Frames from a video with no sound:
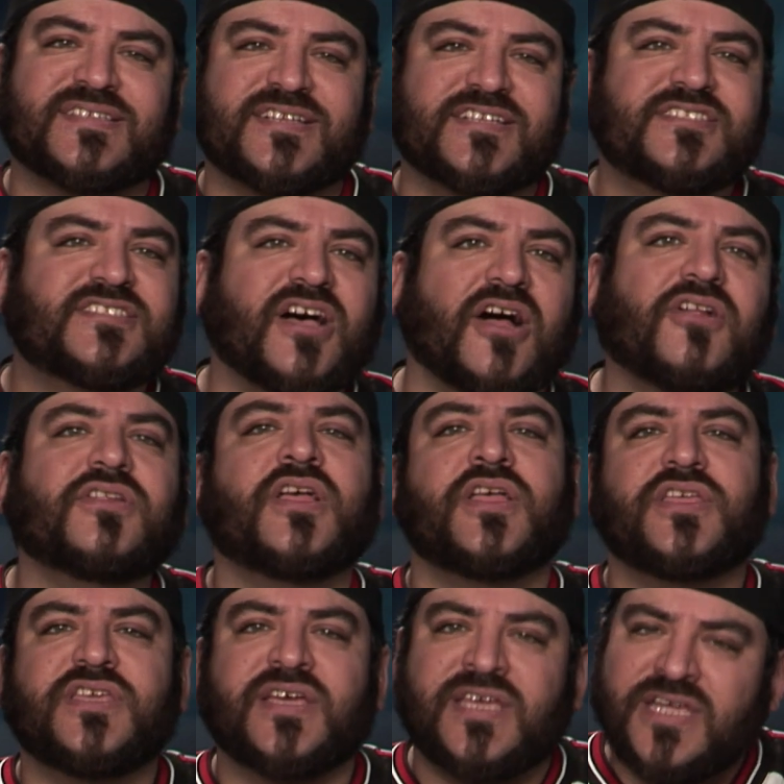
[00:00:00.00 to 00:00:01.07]
As an adult,
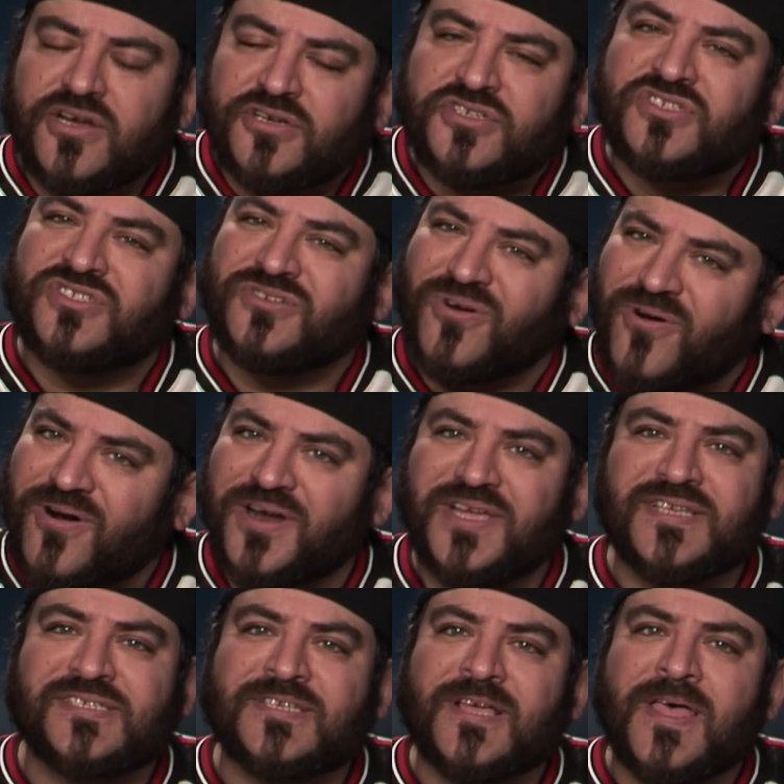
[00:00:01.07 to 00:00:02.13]
you hear
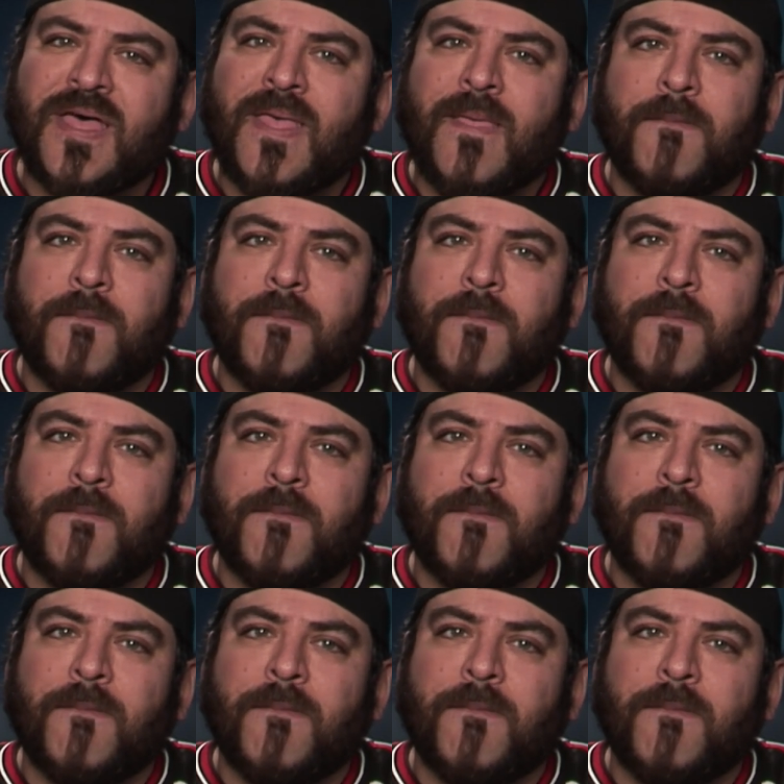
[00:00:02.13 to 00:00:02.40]
stories,